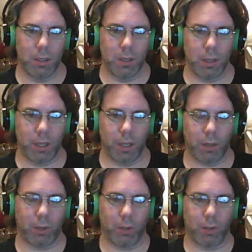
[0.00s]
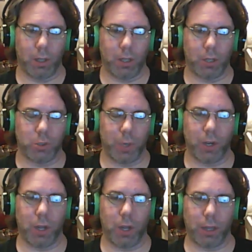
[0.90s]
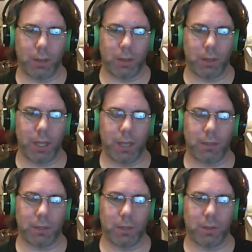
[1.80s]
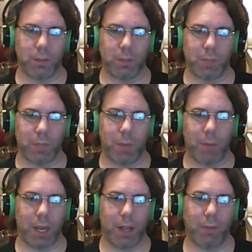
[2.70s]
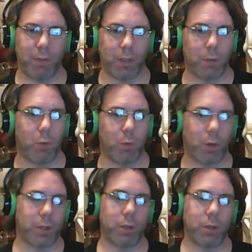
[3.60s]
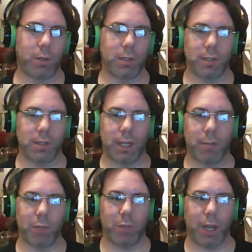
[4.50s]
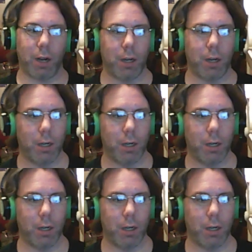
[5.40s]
little Joy-Con thing. So it seems like you might have a little more to do as the second player.